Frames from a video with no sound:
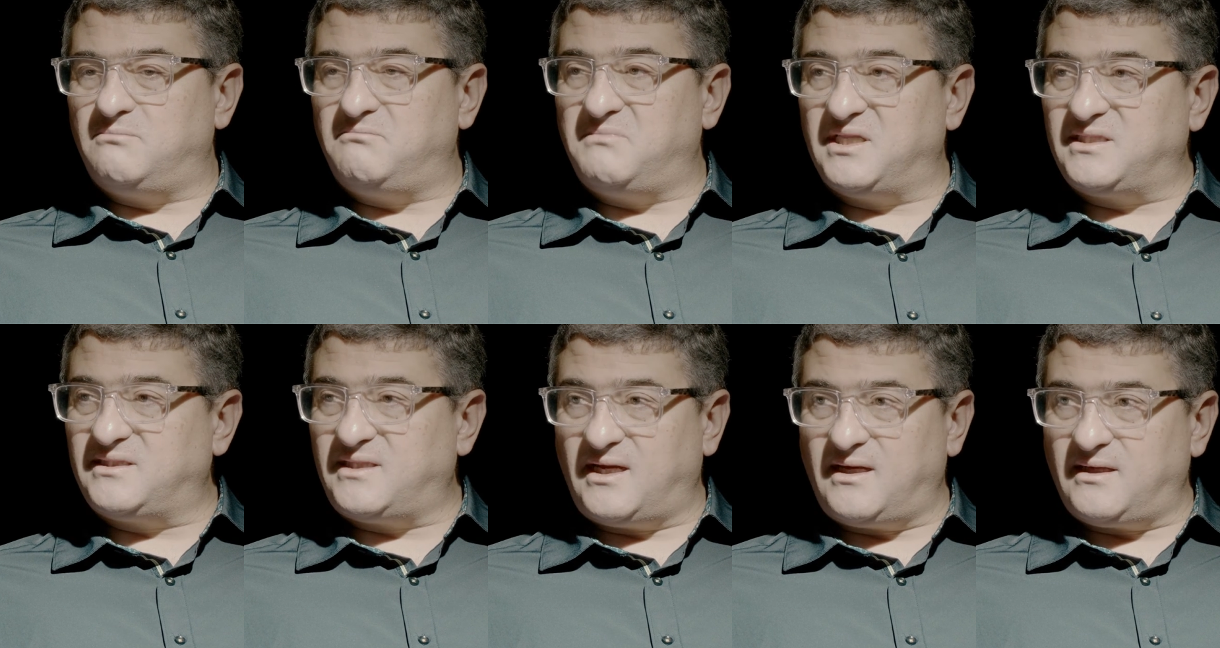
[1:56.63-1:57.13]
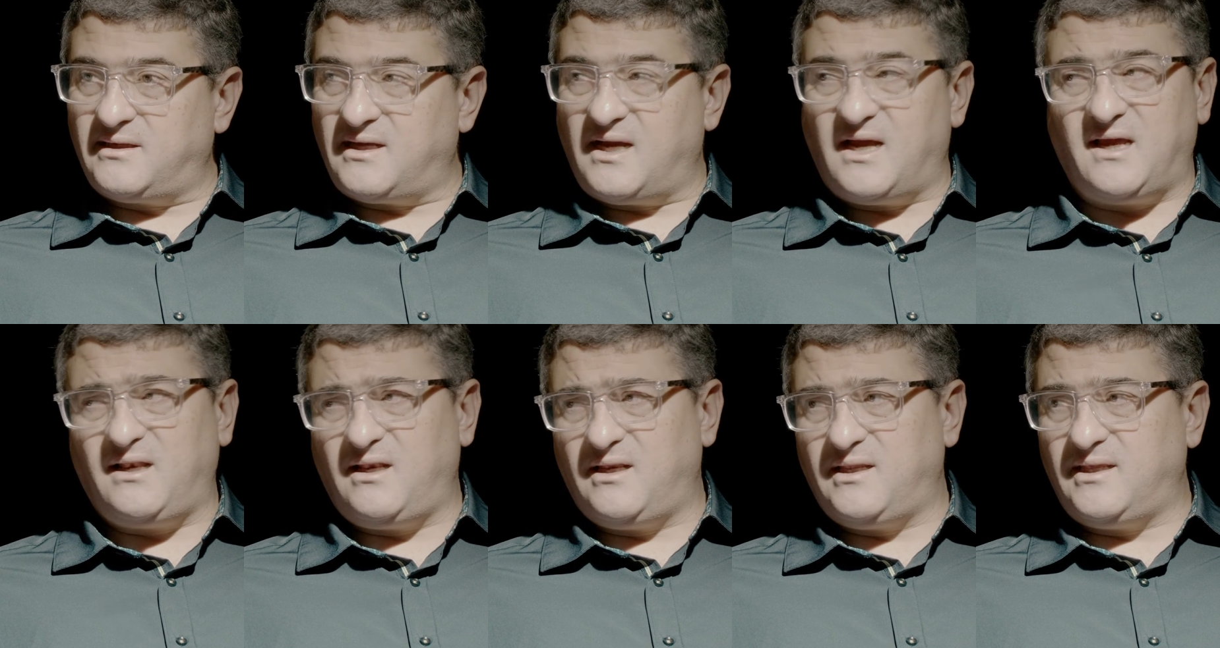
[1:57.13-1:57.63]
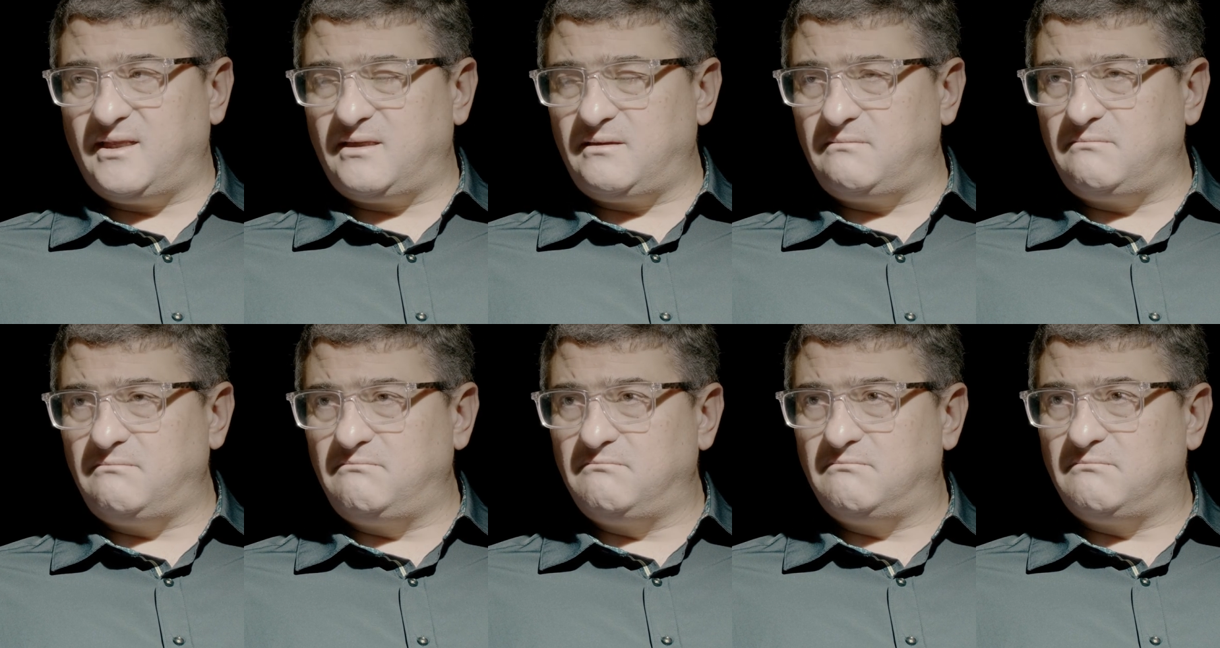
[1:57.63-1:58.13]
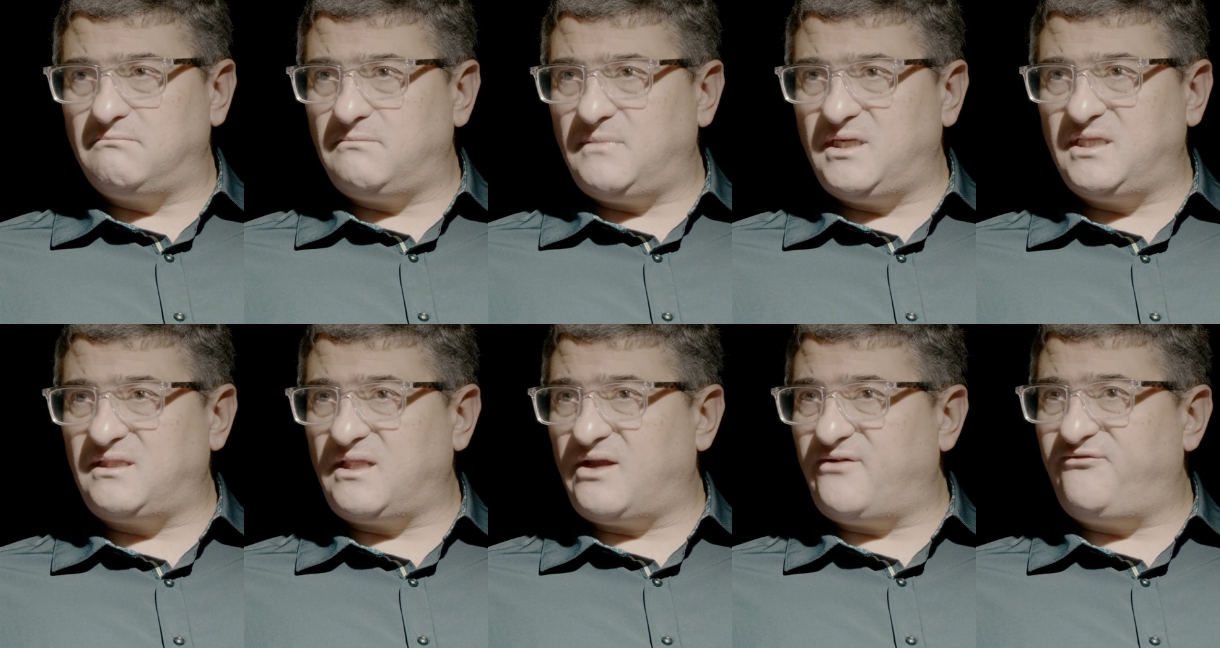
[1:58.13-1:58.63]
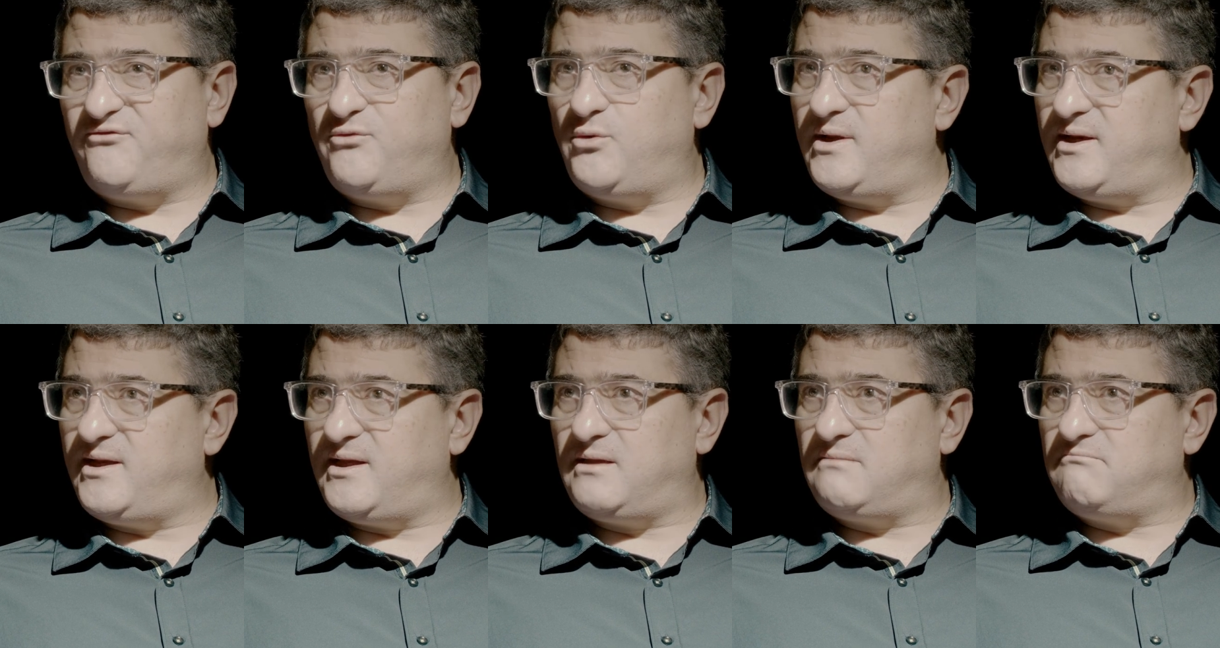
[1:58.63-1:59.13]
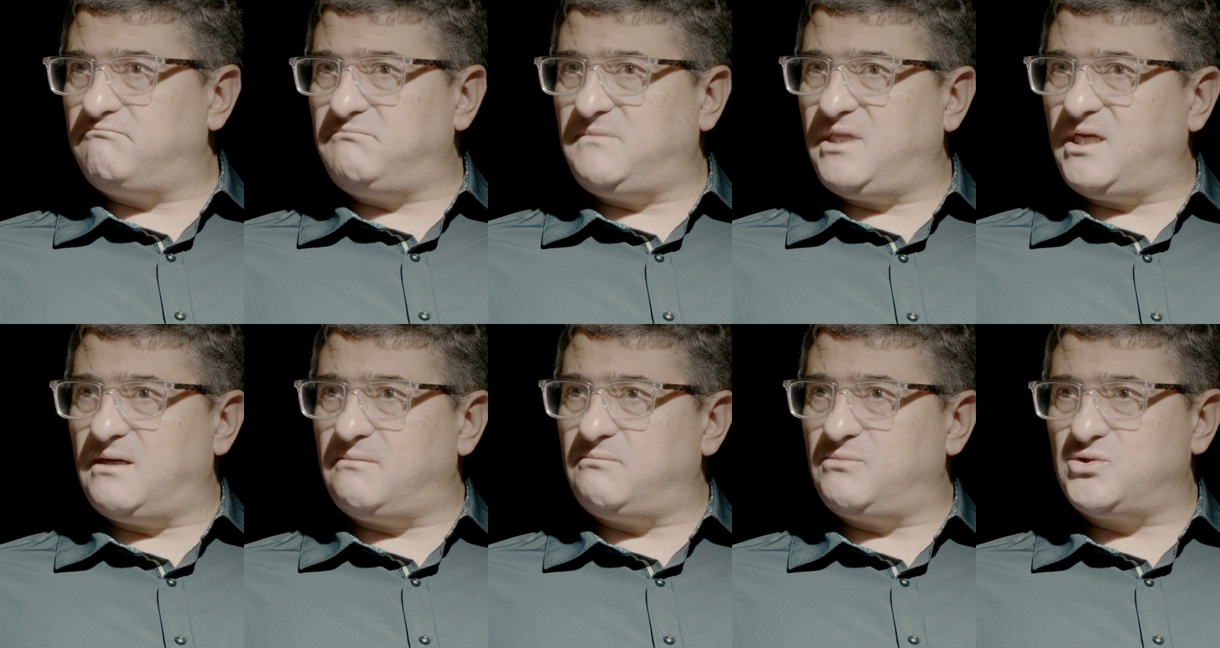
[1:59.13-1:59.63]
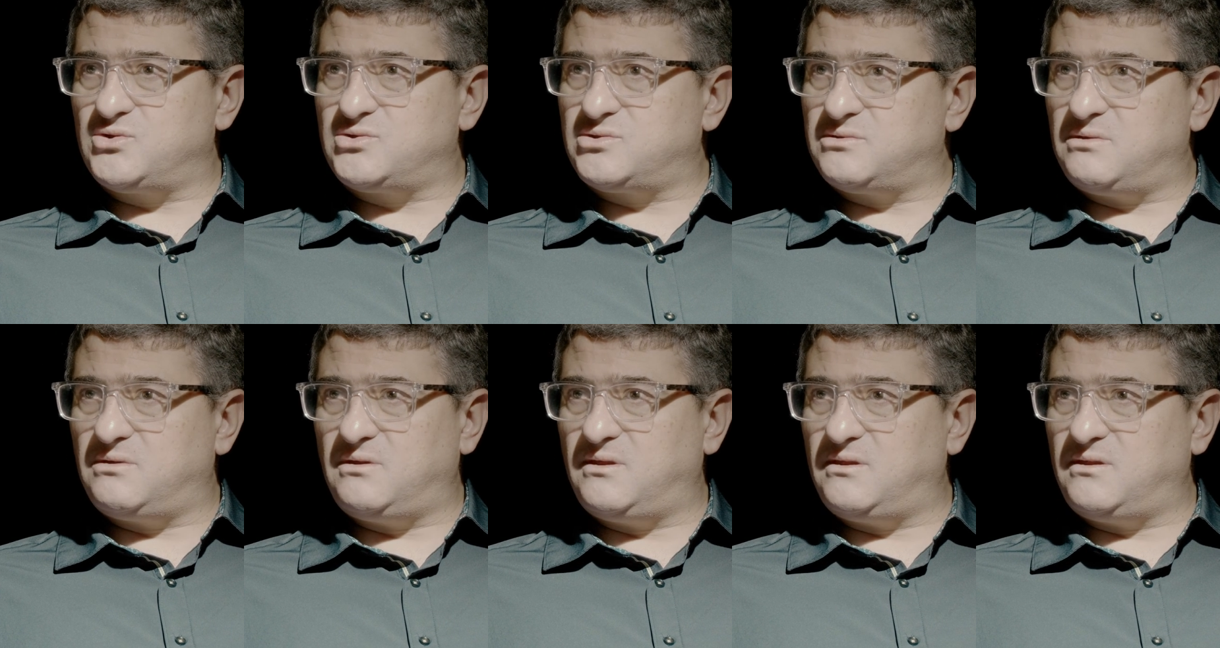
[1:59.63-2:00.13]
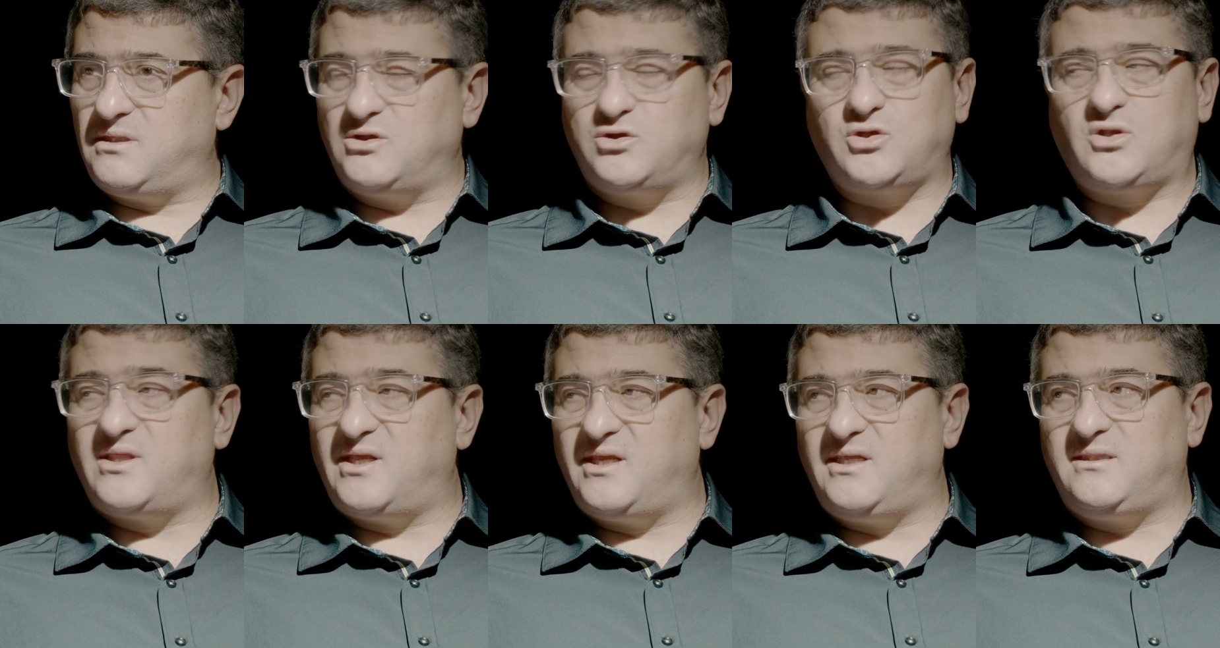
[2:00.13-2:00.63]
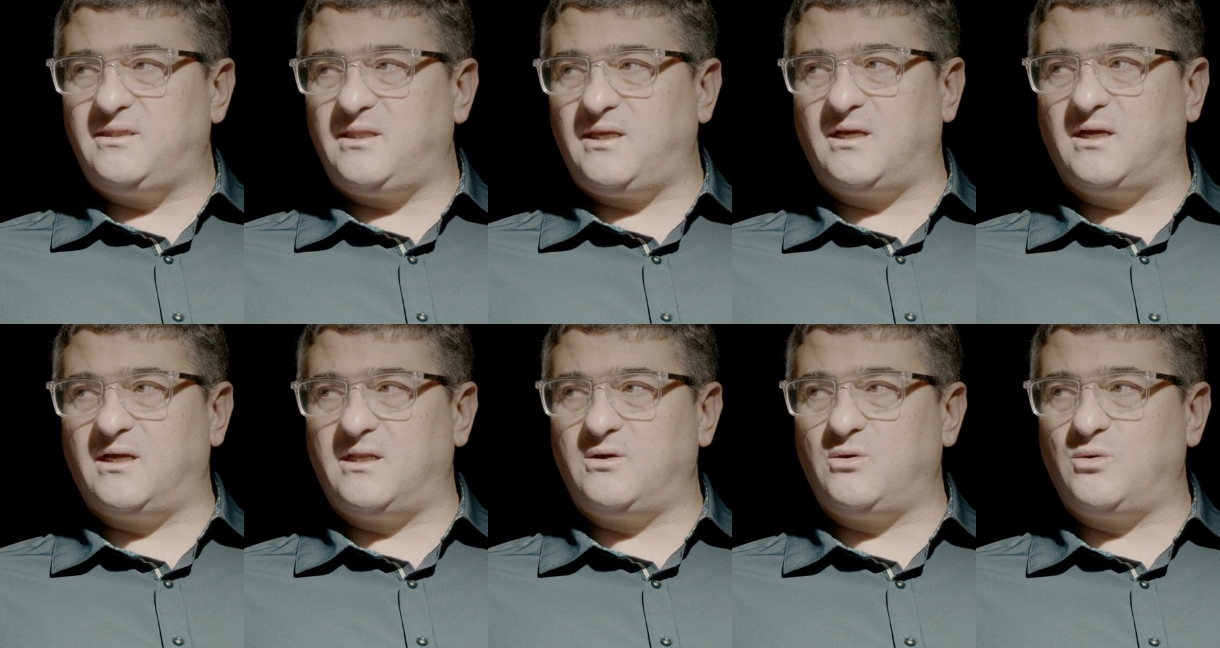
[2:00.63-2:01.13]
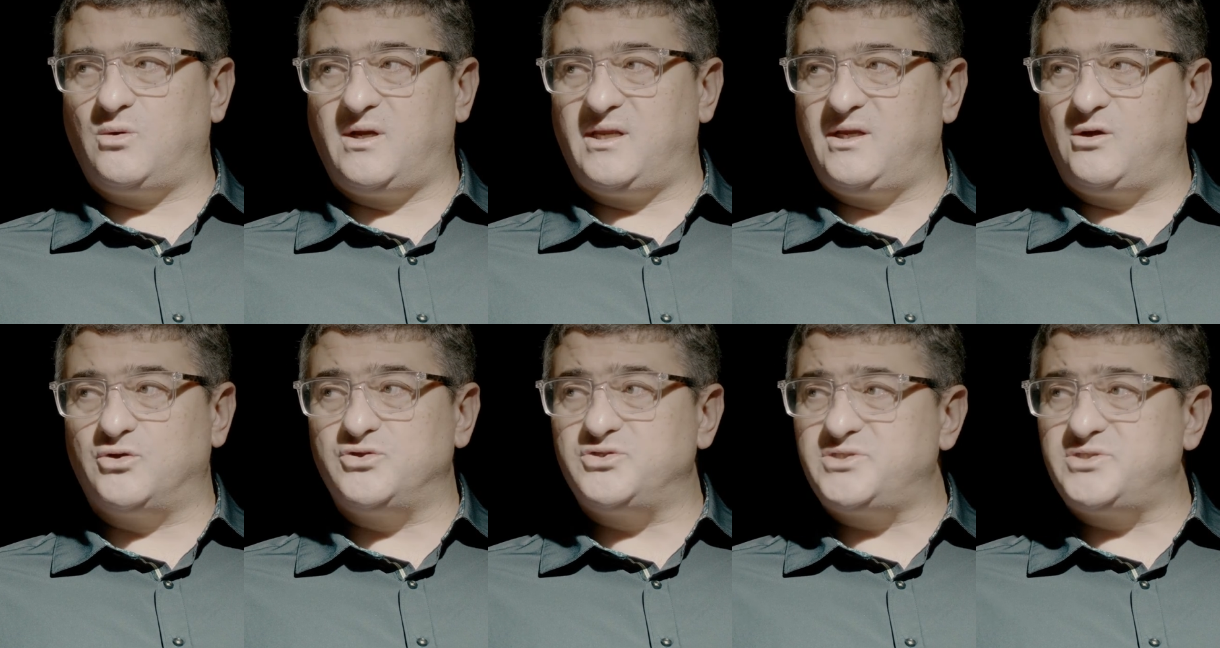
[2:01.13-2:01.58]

His life has no meaning, nor the lives of others. Killing someone, for